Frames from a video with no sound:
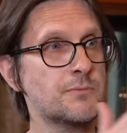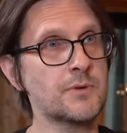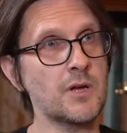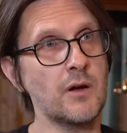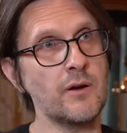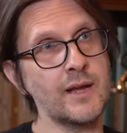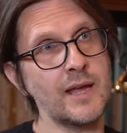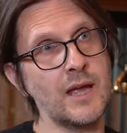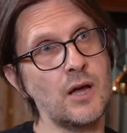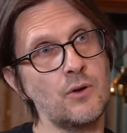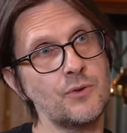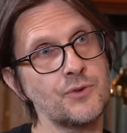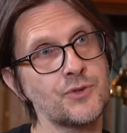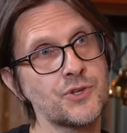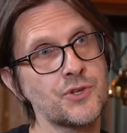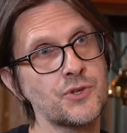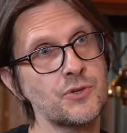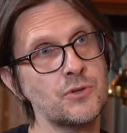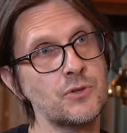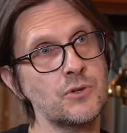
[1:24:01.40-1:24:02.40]
going out on
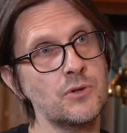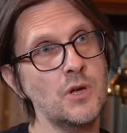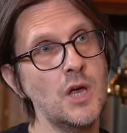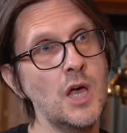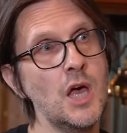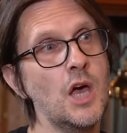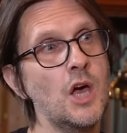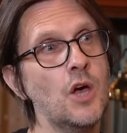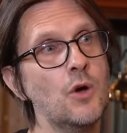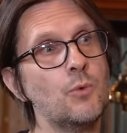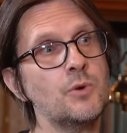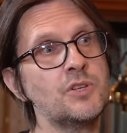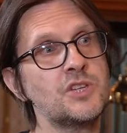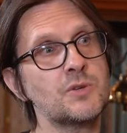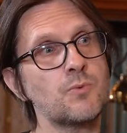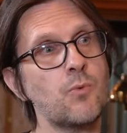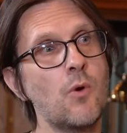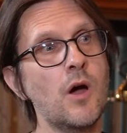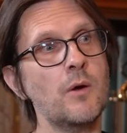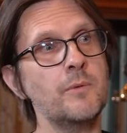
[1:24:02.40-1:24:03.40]
tour, which
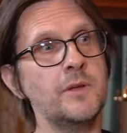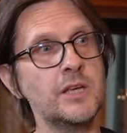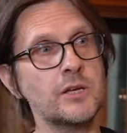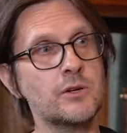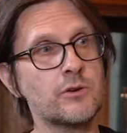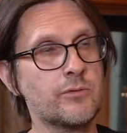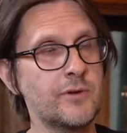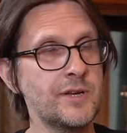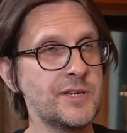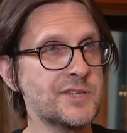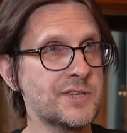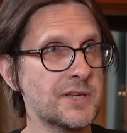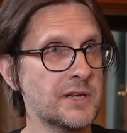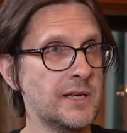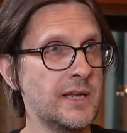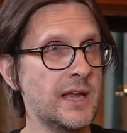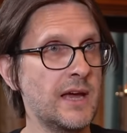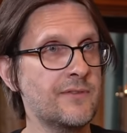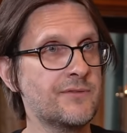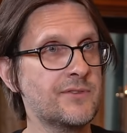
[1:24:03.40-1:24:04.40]
is why we
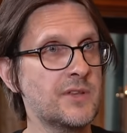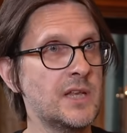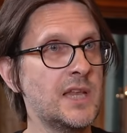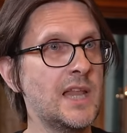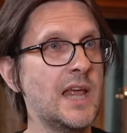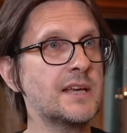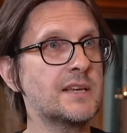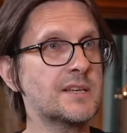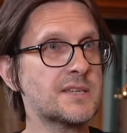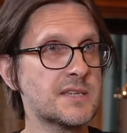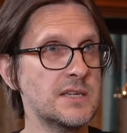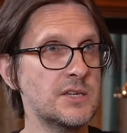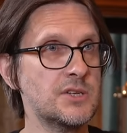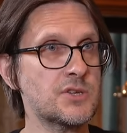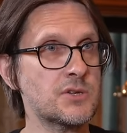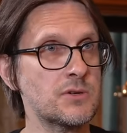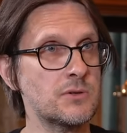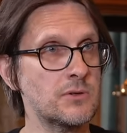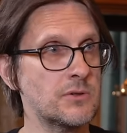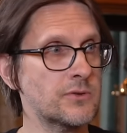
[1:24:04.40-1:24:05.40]
increasingly have the Legacy
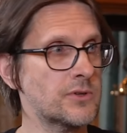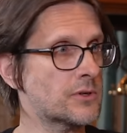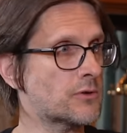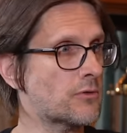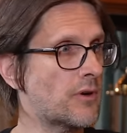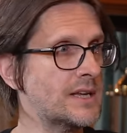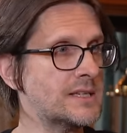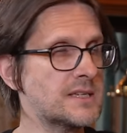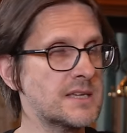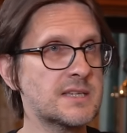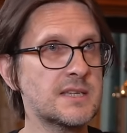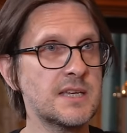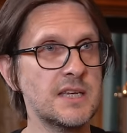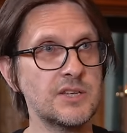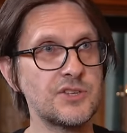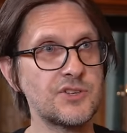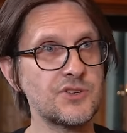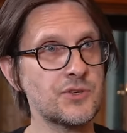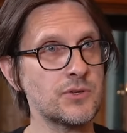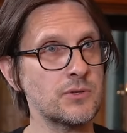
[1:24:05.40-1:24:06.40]
Tour, the Greatest
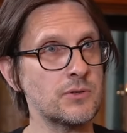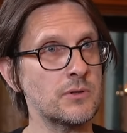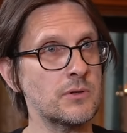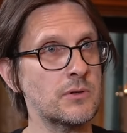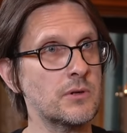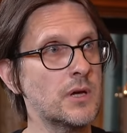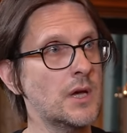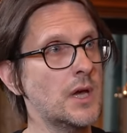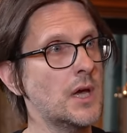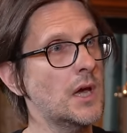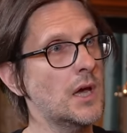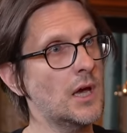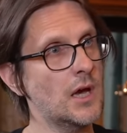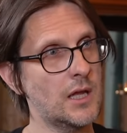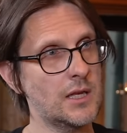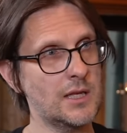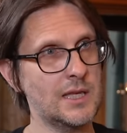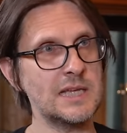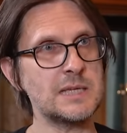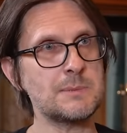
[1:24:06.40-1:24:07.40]
Hits Tour.
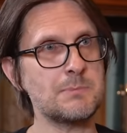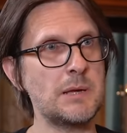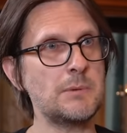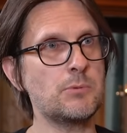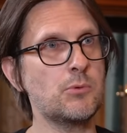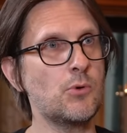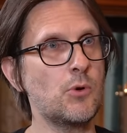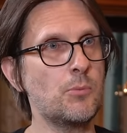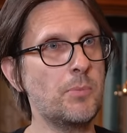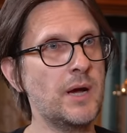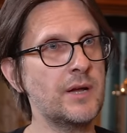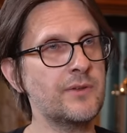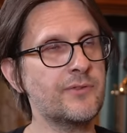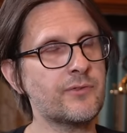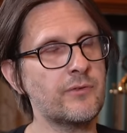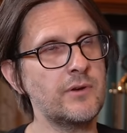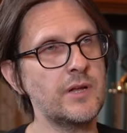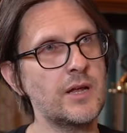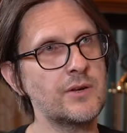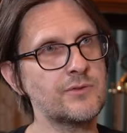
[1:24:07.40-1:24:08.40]
At least people will pay
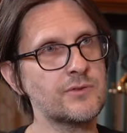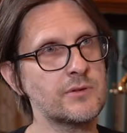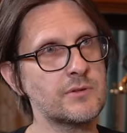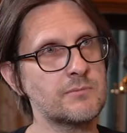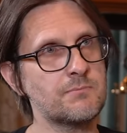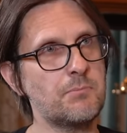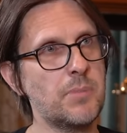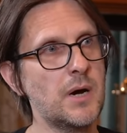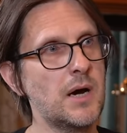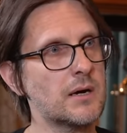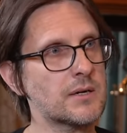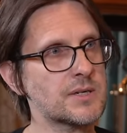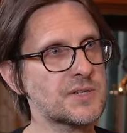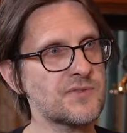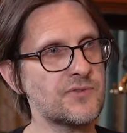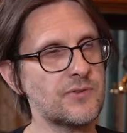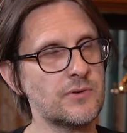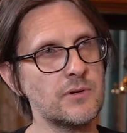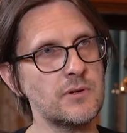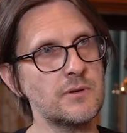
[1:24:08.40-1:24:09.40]
$300
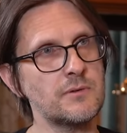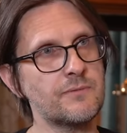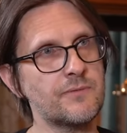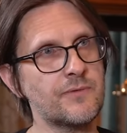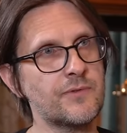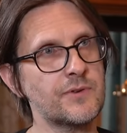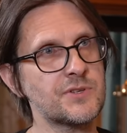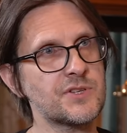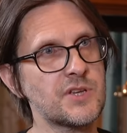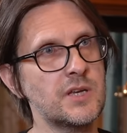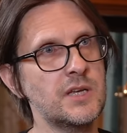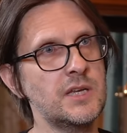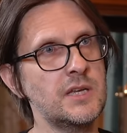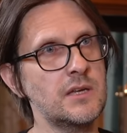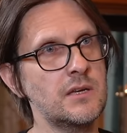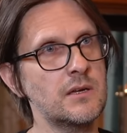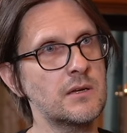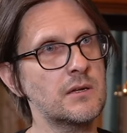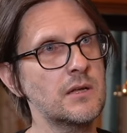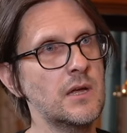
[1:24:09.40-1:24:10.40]
for to
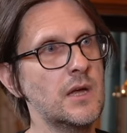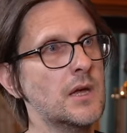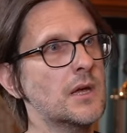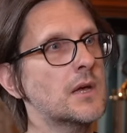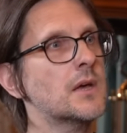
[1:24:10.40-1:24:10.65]
hear